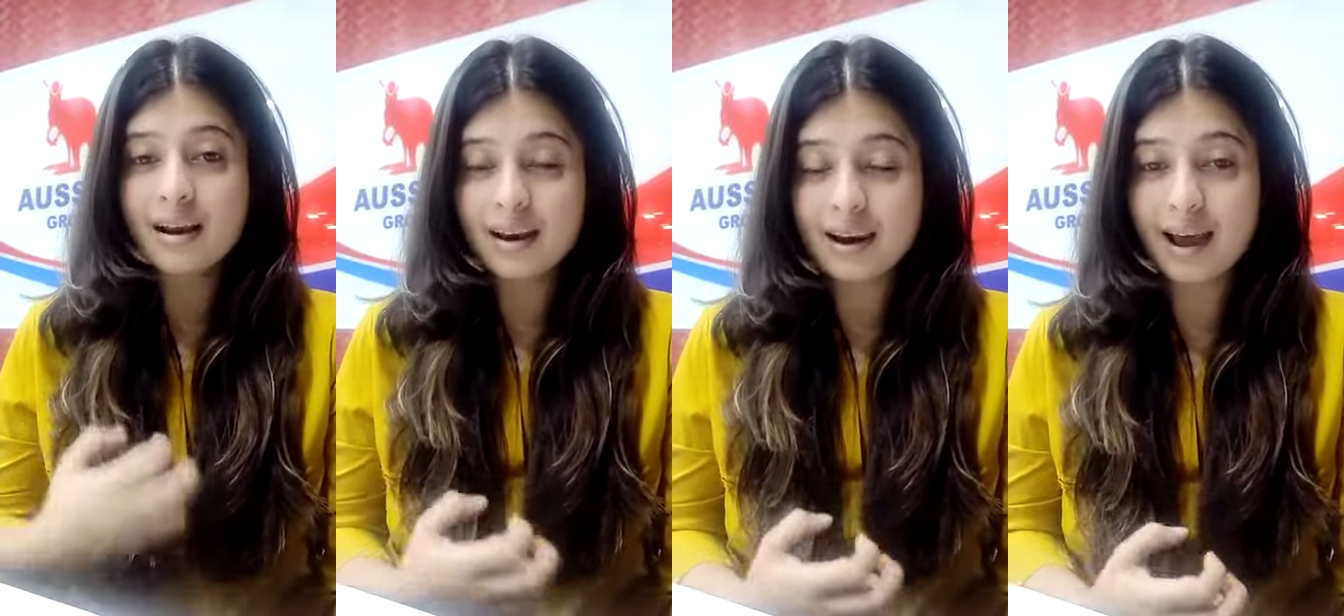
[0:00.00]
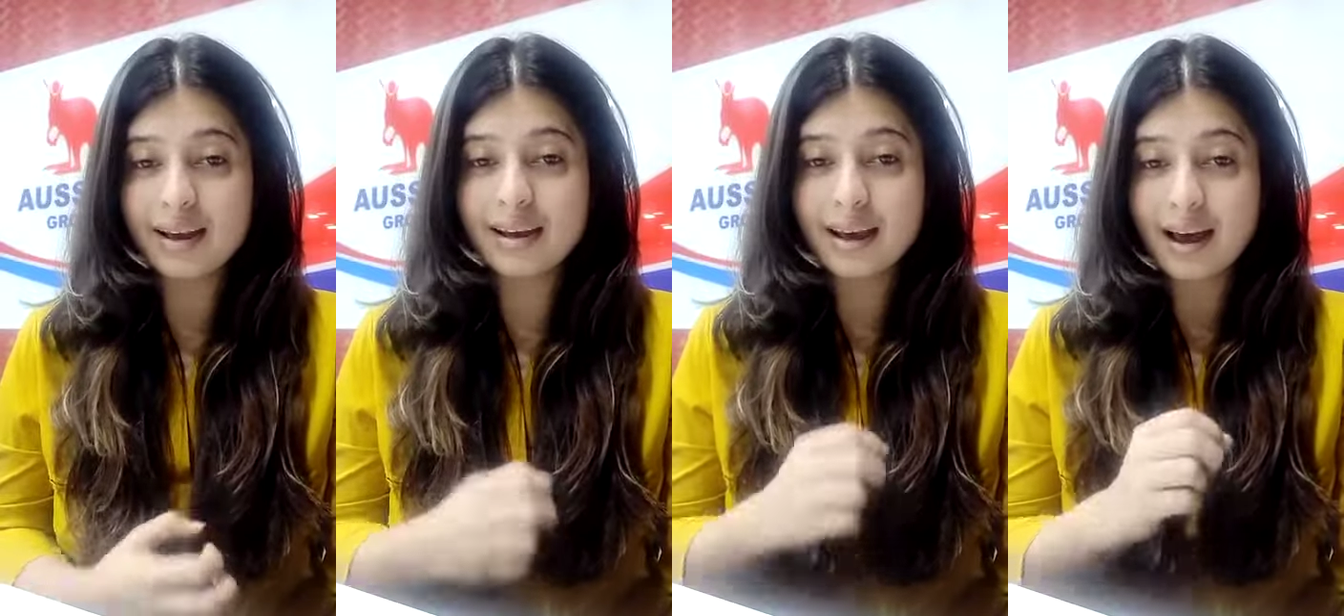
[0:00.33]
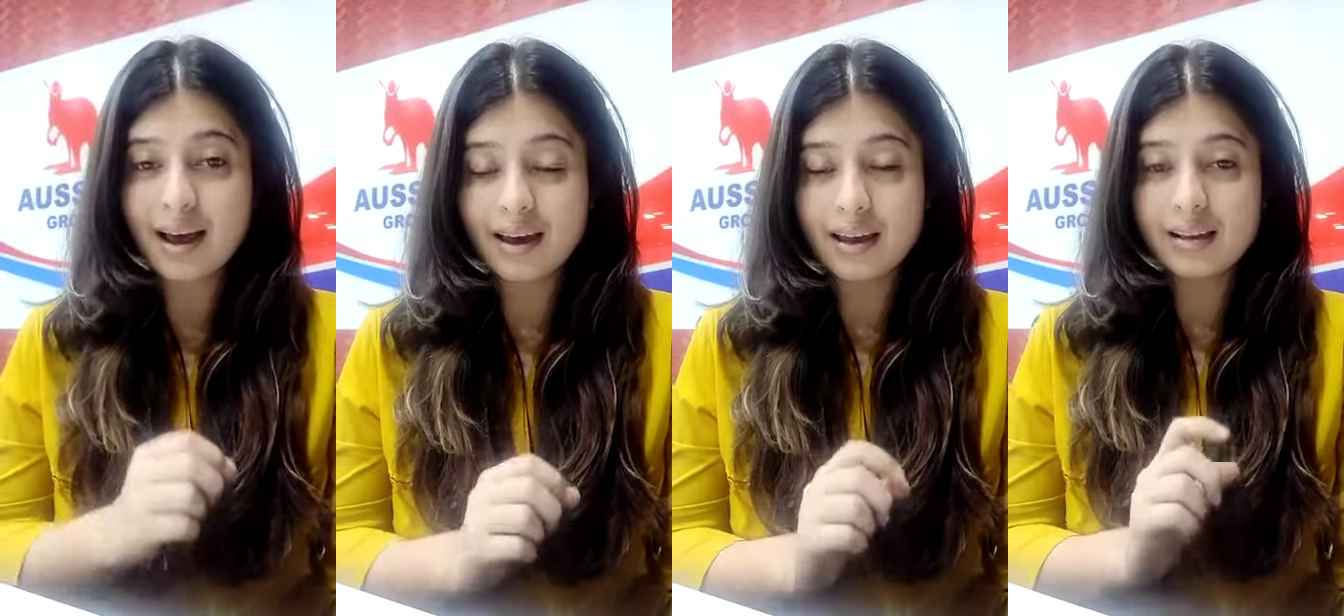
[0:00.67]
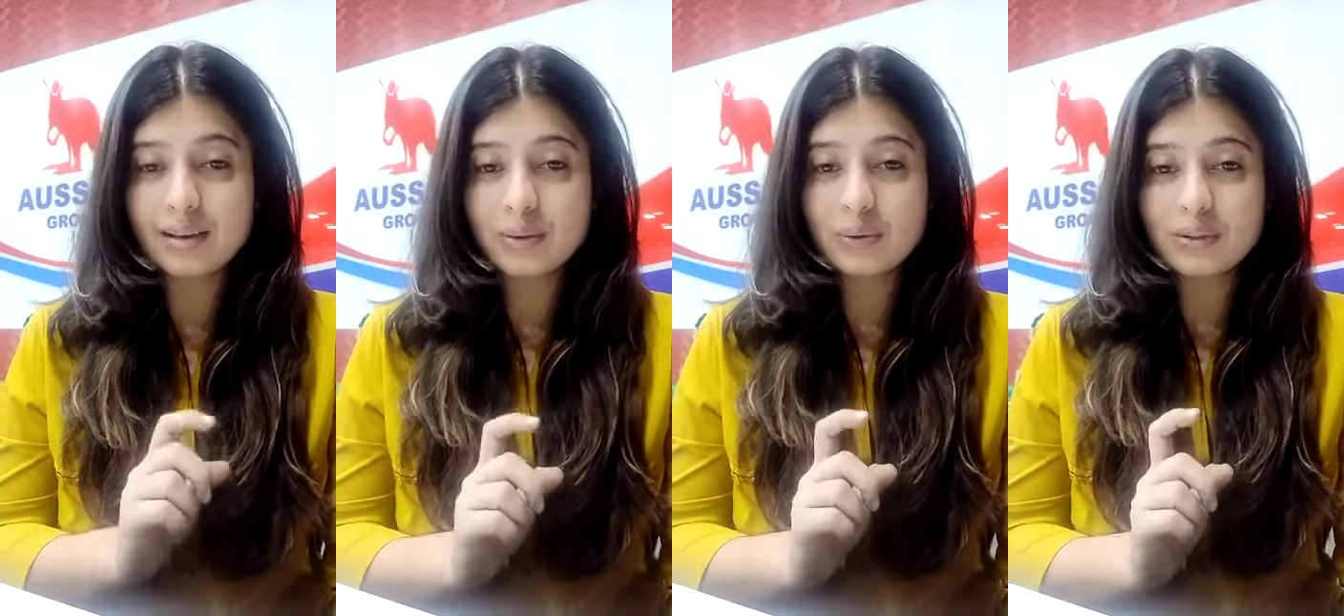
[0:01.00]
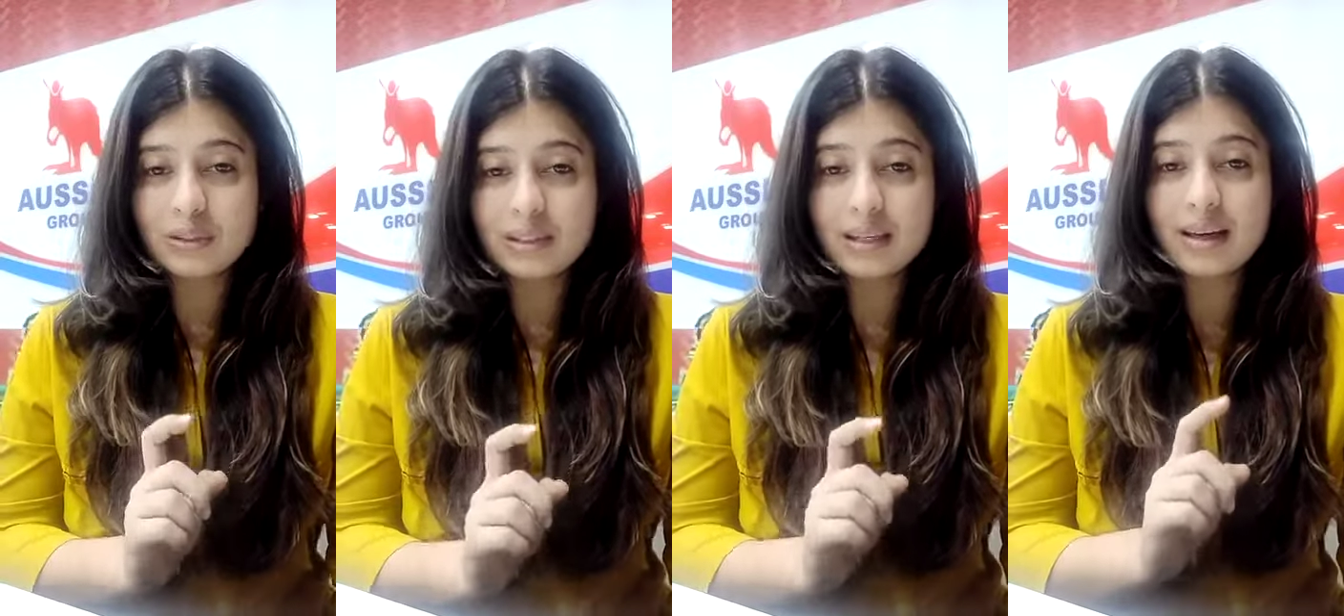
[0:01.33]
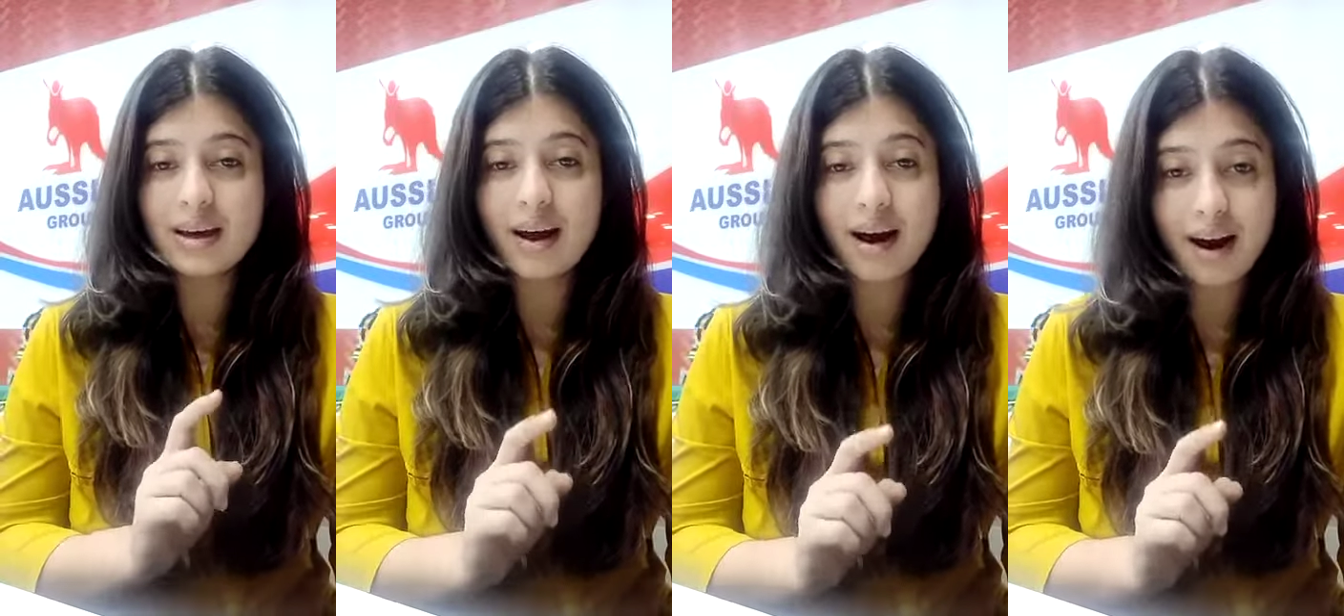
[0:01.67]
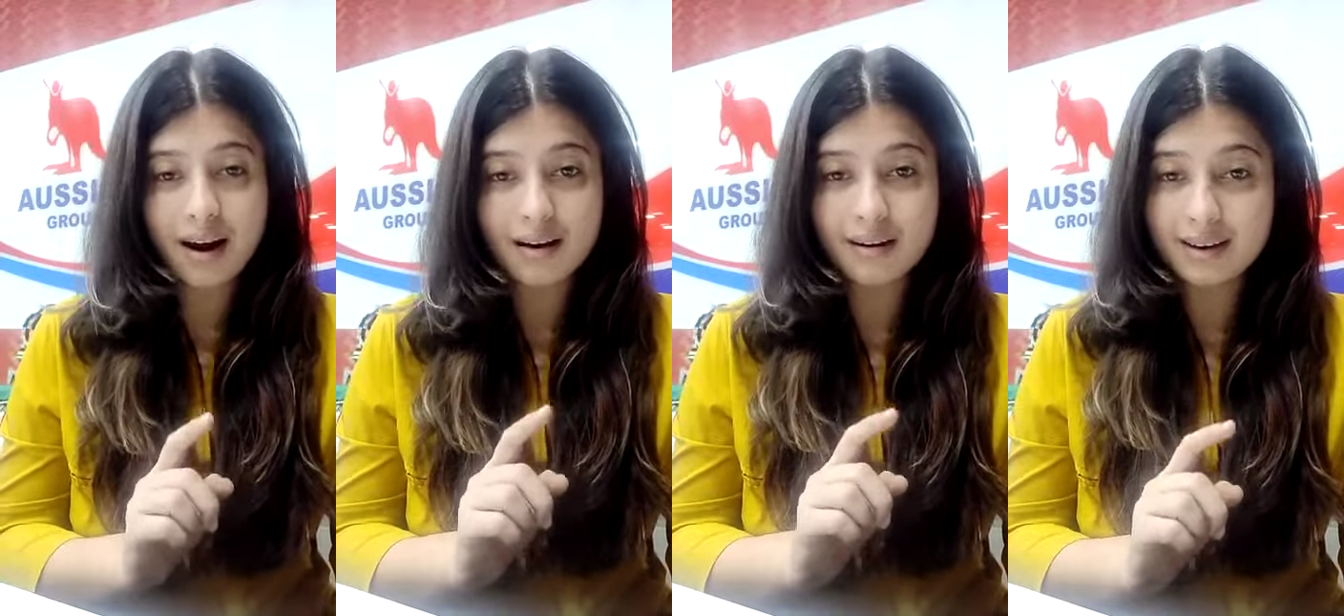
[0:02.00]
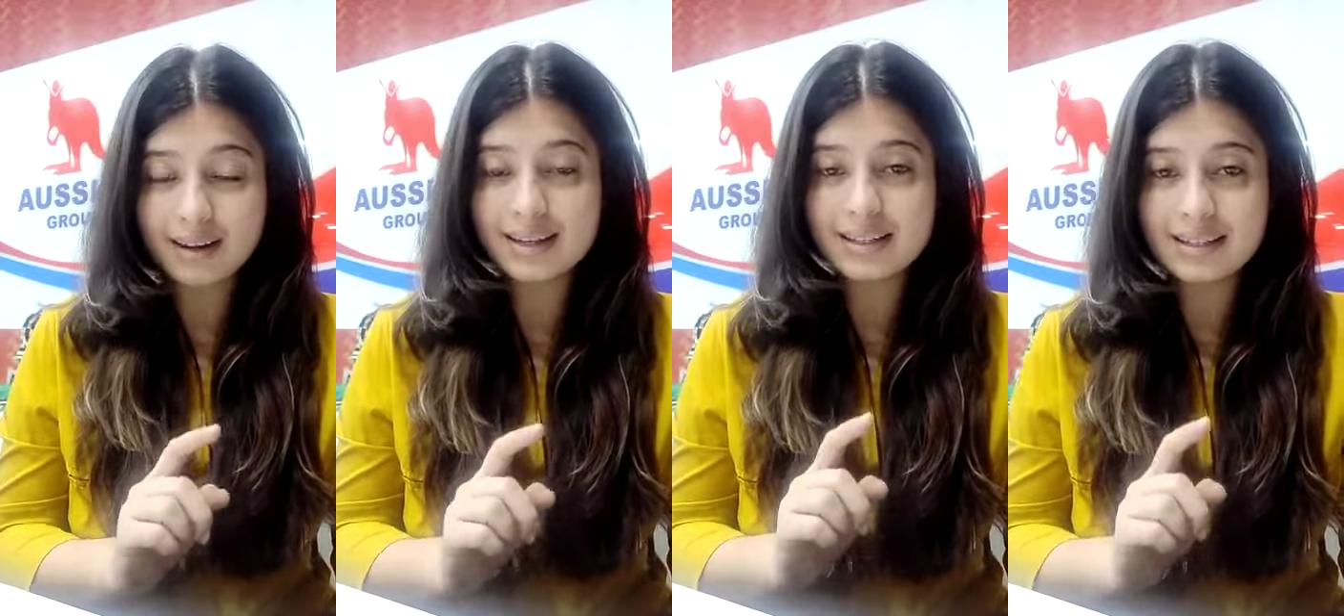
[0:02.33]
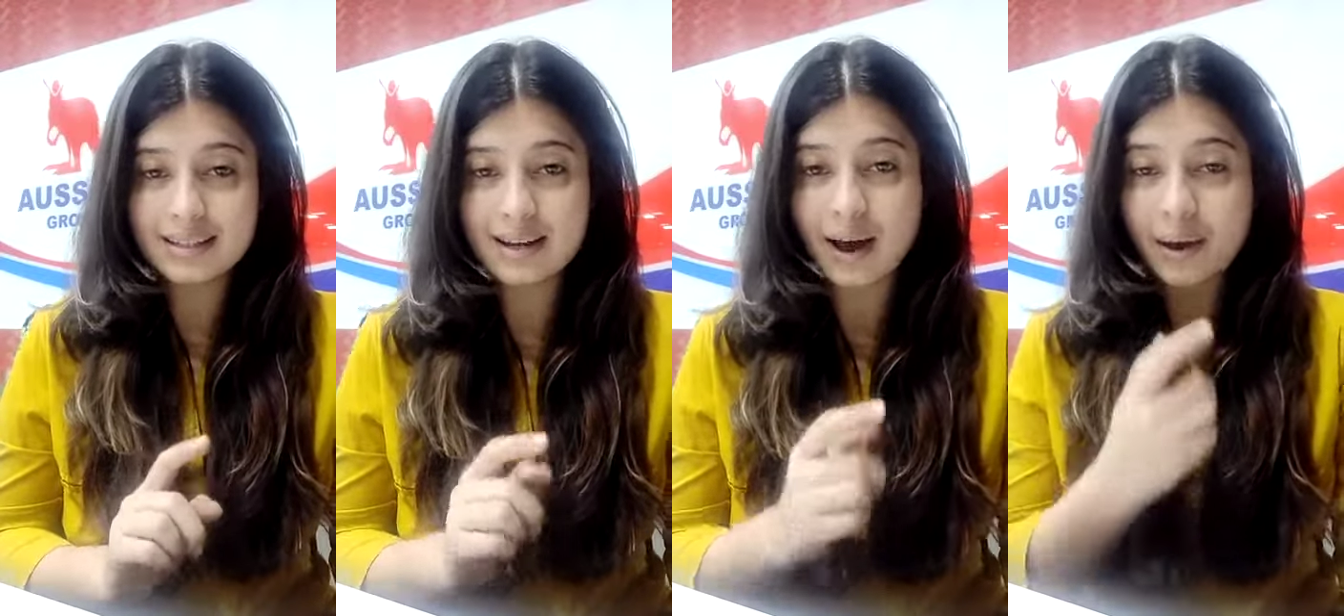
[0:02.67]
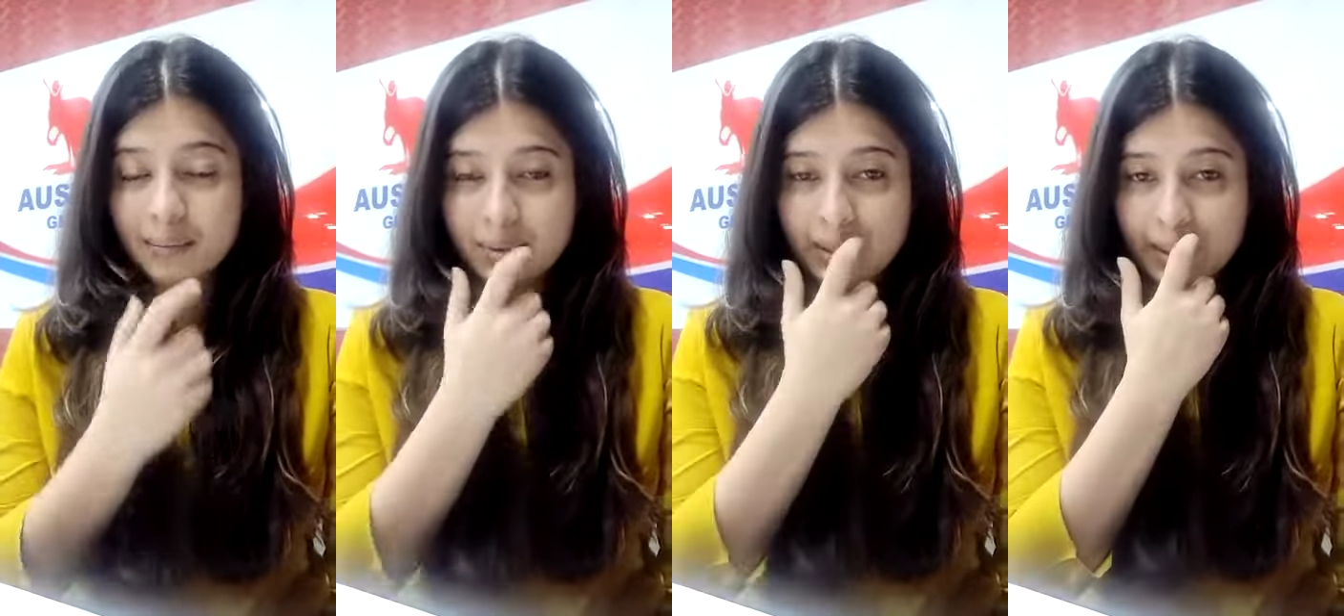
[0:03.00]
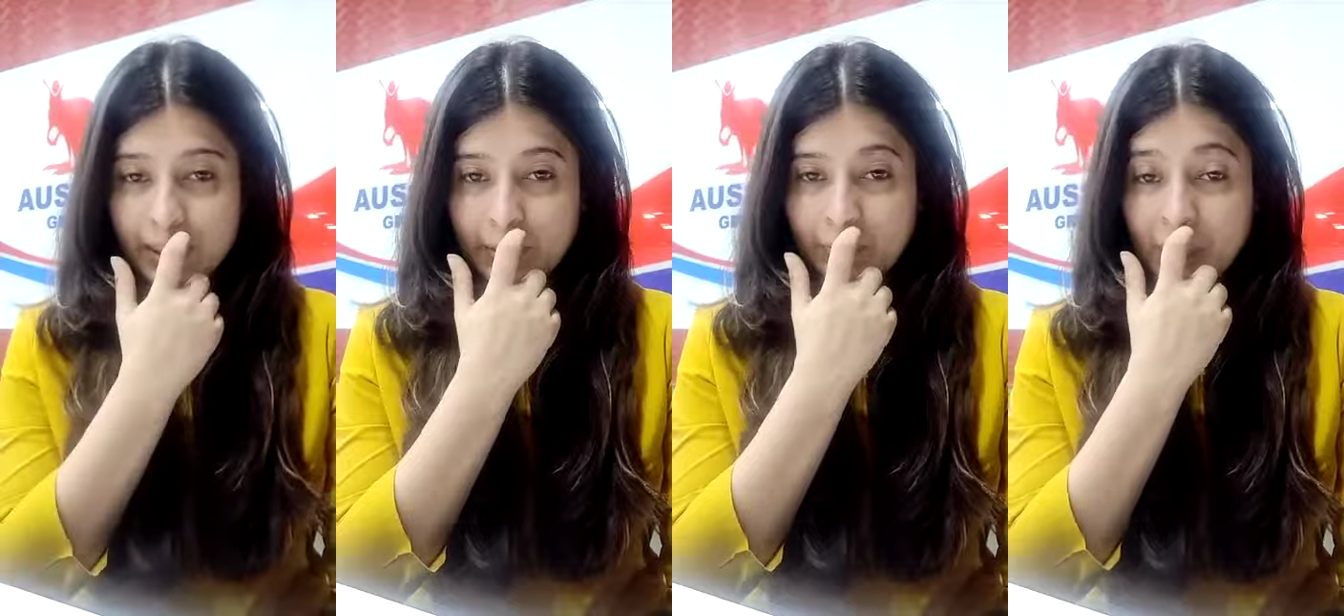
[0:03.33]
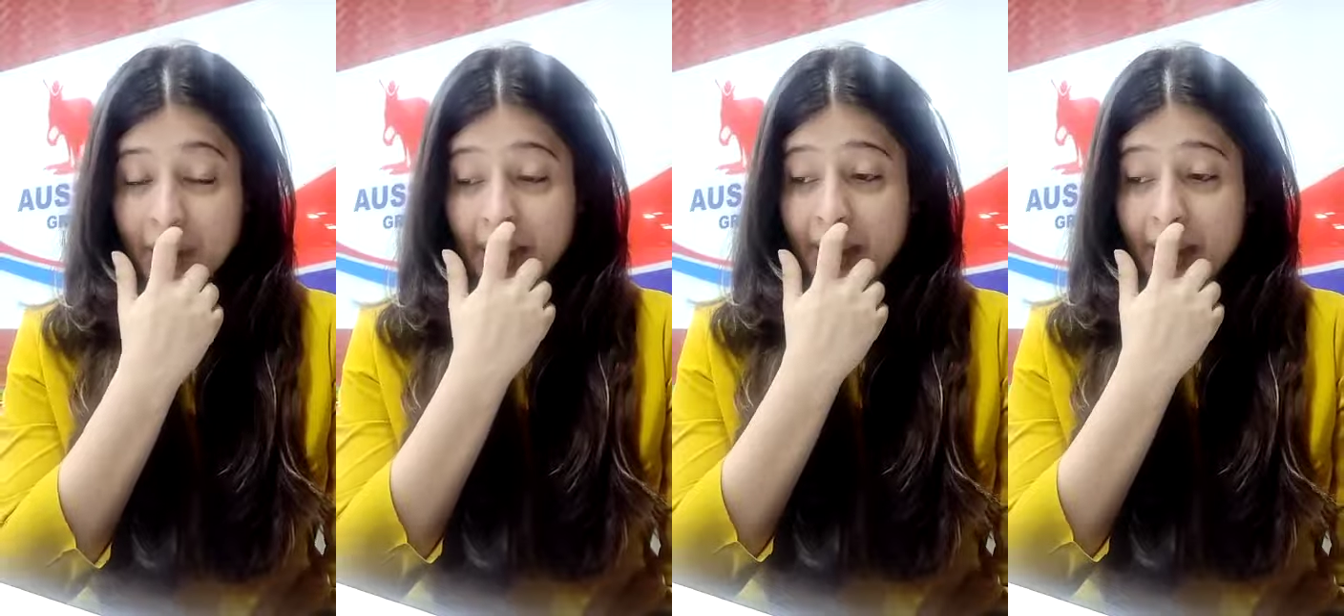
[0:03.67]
Like L U C R A T I V E.